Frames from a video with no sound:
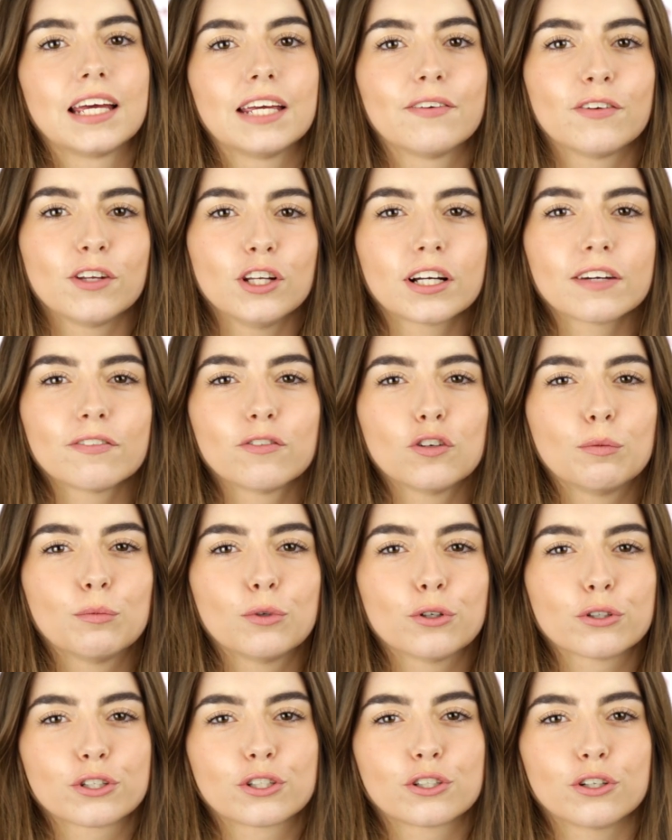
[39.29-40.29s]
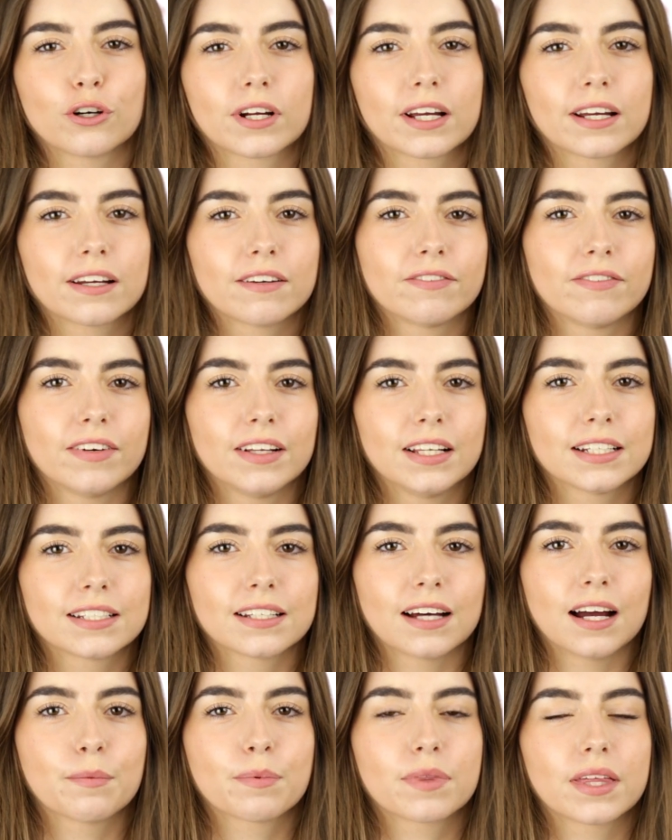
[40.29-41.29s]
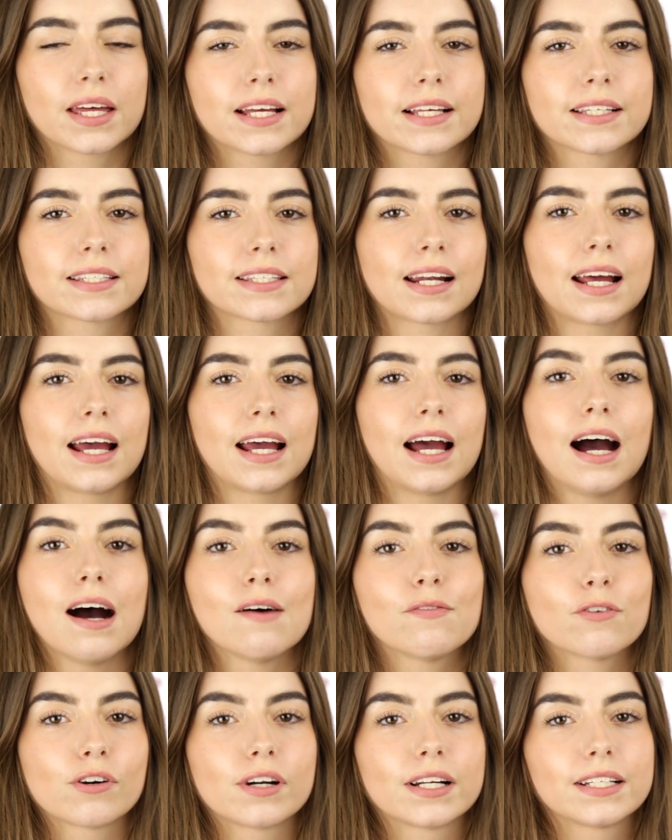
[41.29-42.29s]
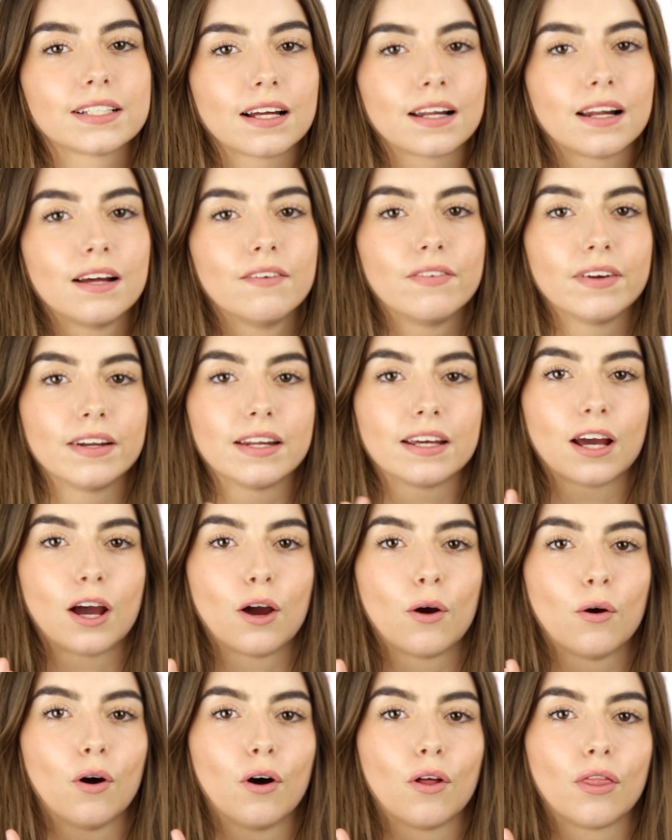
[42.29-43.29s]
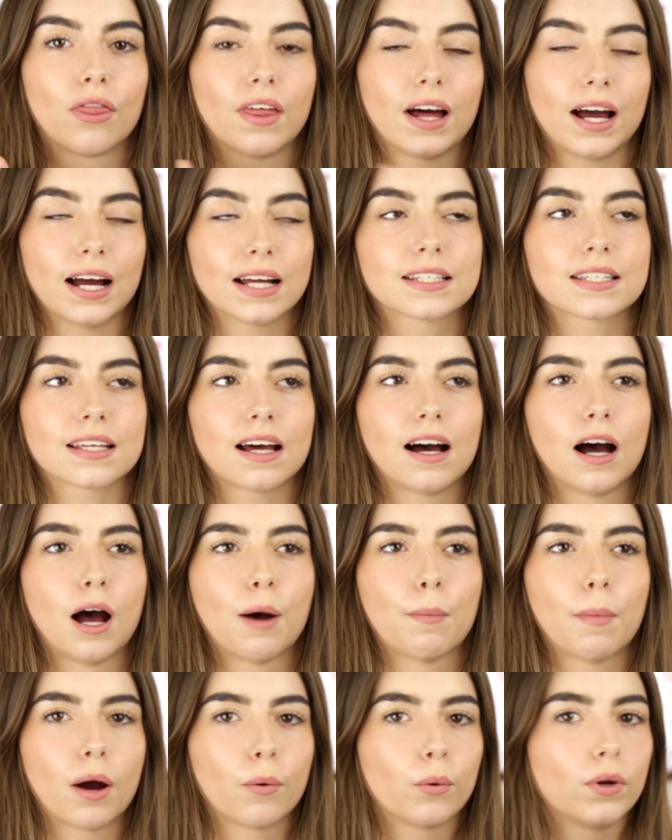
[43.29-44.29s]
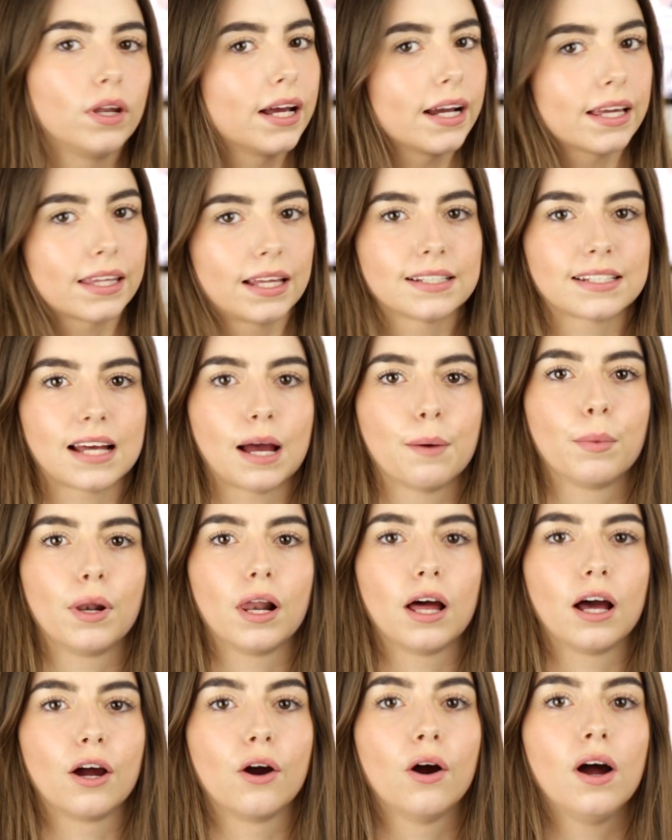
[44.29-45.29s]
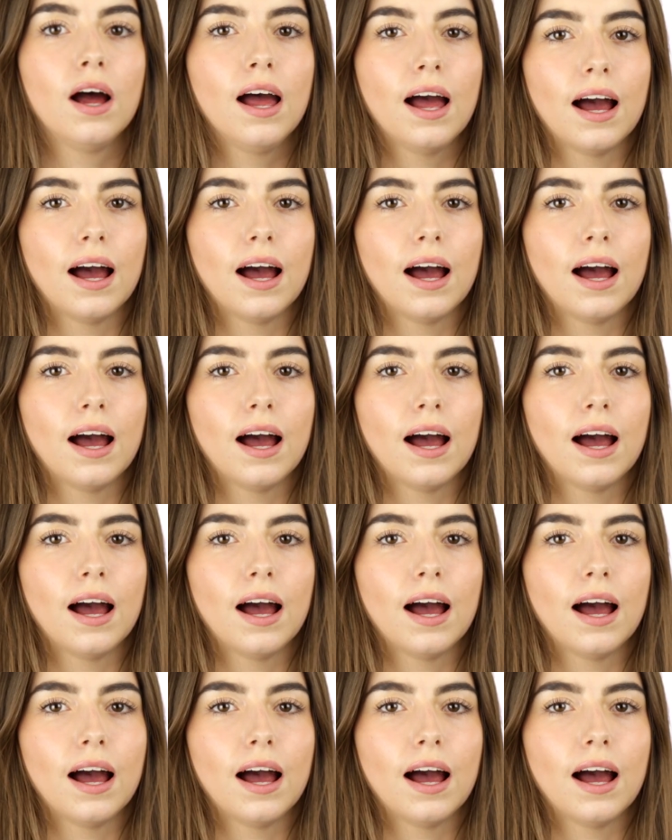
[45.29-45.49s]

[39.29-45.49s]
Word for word: if you're looking for more stocking filler type things, then I have already done a video on that. Um, I will link that down below.